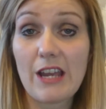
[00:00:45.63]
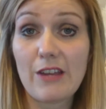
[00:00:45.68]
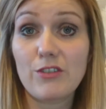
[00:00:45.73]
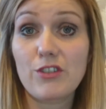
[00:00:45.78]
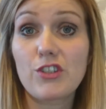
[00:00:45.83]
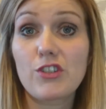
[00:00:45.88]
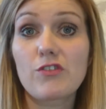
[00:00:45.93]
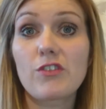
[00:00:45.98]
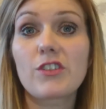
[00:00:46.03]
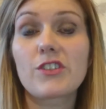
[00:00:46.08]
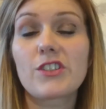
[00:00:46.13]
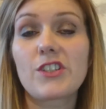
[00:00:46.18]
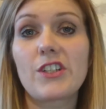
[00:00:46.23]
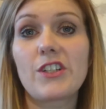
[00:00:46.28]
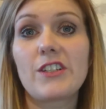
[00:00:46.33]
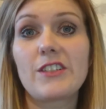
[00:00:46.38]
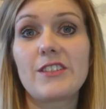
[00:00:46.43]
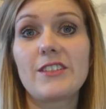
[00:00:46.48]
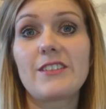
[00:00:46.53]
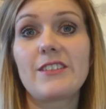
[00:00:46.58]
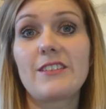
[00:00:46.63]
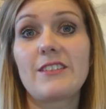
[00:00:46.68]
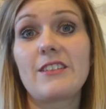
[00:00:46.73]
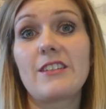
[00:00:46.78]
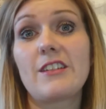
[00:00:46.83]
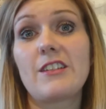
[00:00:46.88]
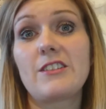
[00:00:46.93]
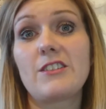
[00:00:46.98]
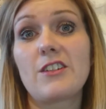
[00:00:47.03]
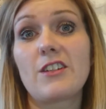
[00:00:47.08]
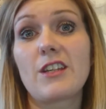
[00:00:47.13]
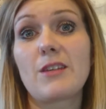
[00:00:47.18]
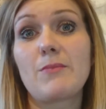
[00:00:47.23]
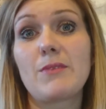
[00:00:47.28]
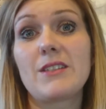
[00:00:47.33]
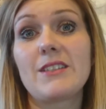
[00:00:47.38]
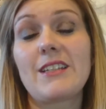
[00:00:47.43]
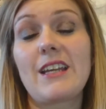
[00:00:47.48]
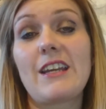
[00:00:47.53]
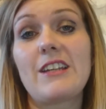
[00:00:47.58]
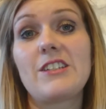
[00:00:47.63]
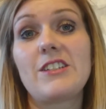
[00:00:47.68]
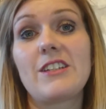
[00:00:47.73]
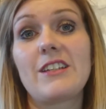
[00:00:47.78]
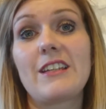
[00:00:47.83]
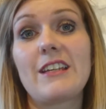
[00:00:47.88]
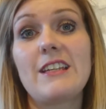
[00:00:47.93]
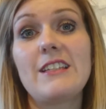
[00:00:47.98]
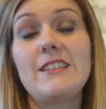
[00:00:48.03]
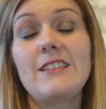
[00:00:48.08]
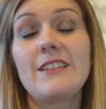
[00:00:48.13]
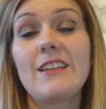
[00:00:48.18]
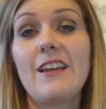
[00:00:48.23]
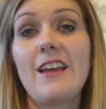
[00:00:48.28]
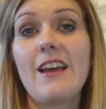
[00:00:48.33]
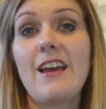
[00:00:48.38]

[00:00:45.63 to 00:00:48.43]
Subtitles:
structured the documentation is.